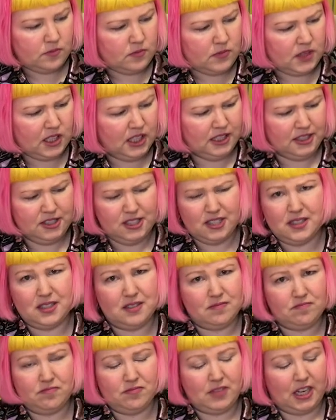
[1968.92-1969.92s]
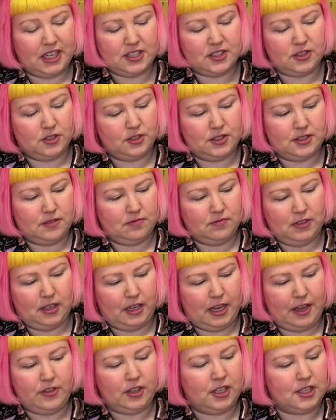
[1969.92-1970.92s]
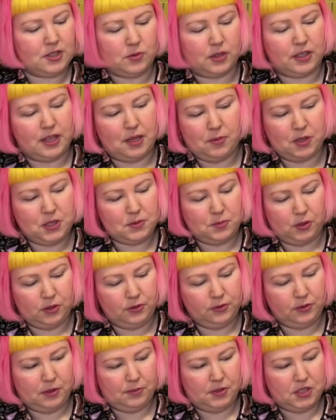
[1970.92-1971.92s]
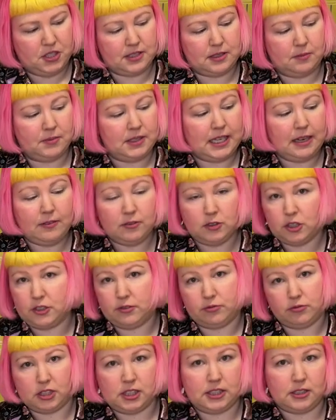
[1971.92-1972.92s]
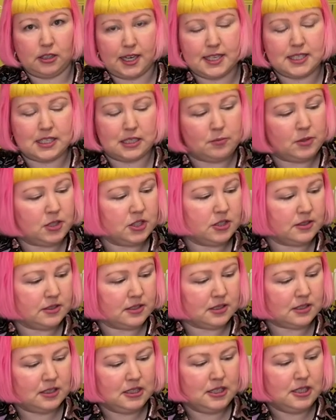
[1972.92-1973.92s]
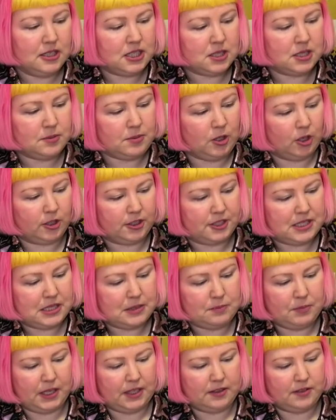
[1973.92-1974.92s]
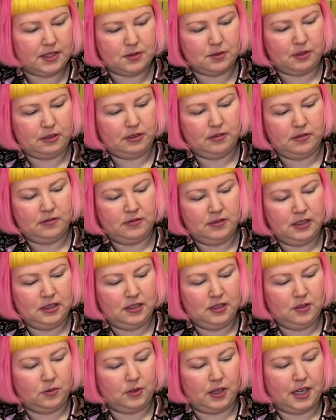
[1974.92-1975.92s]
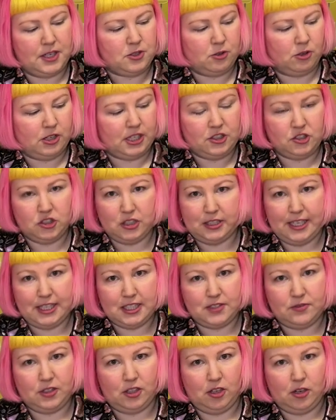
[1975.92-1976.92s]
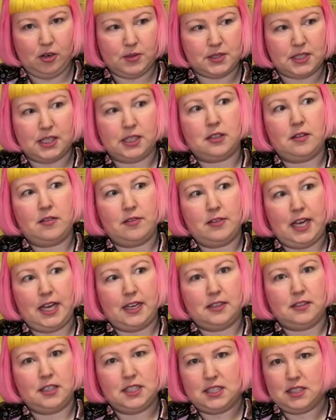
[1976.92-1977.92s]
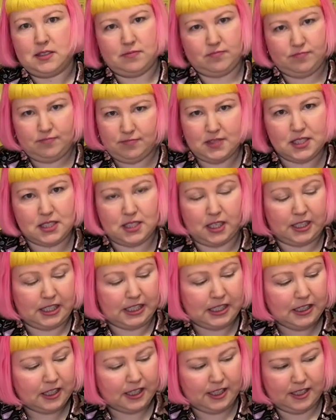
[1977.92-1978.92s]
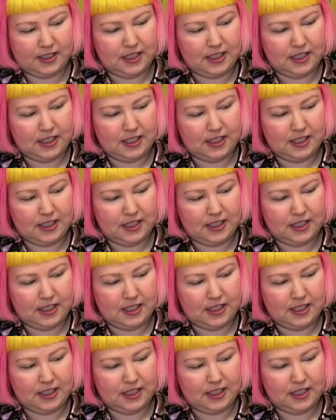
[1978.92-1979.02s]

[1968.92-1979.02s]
it's just, I just thought, I think it's one of their most beautiful images. I mean, they have a lot of really nice images, to be honest, but this one, when I saw it in Jeanette's video, I was like, that is stunning. And